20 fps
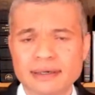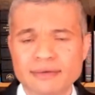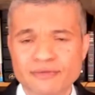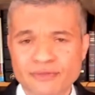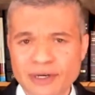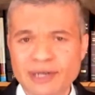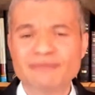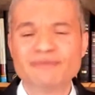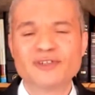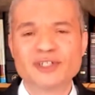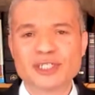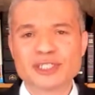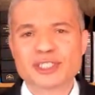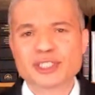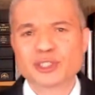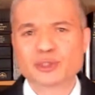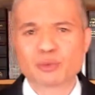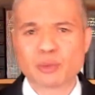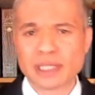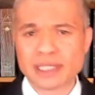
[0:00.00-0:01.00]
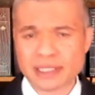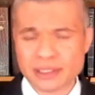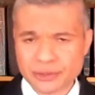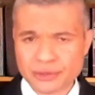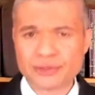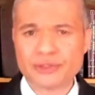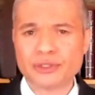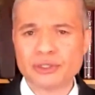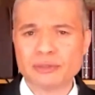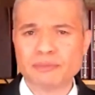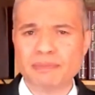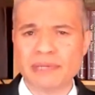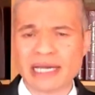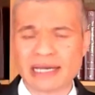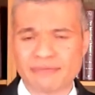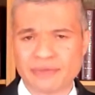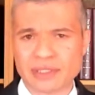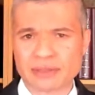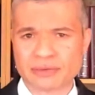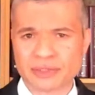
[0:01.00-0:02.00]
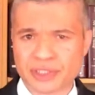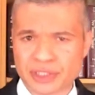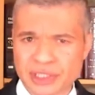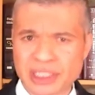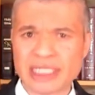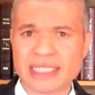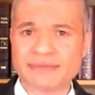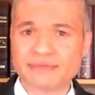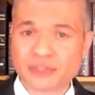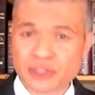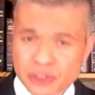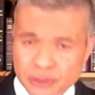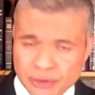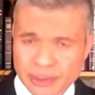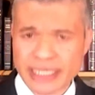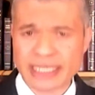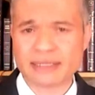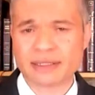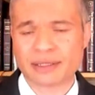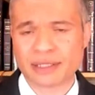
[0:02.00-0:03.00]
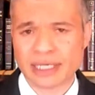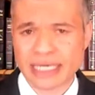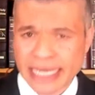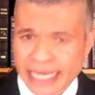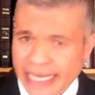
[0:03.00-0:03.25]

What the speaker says: from verses 1 and 2, having received strength and